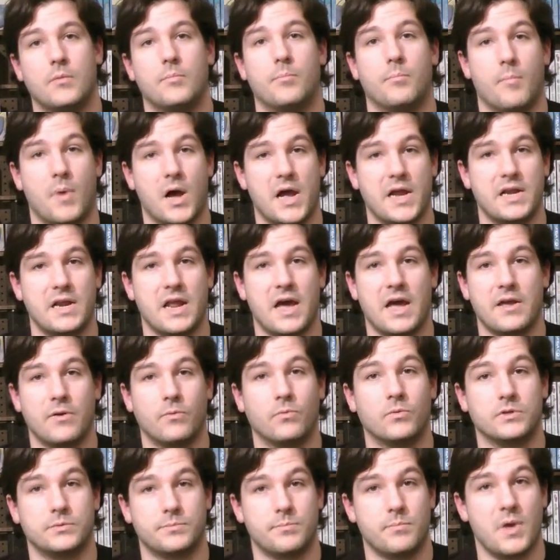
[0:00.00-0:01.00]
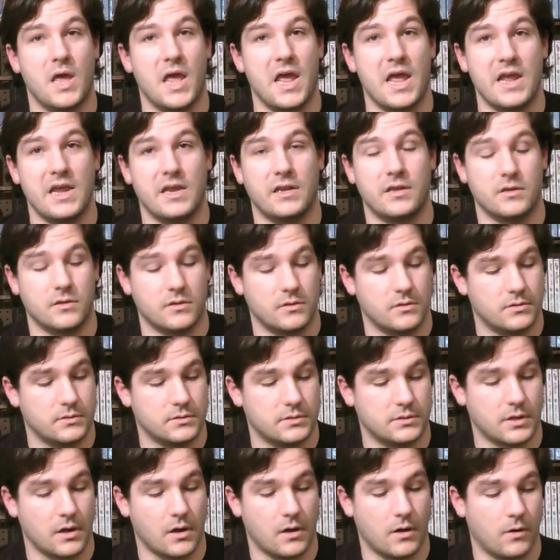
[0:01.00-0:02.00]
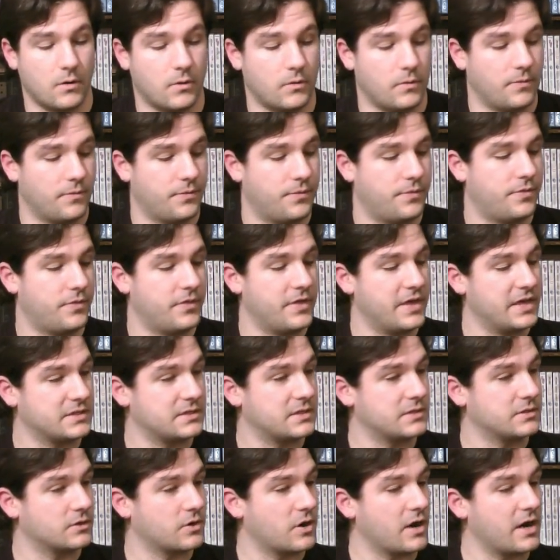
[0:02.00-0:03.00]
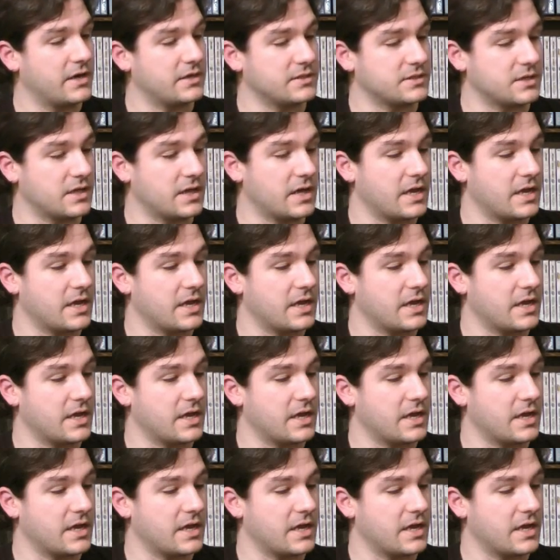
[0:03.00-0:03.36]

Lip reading: My night was made. So this is crazy.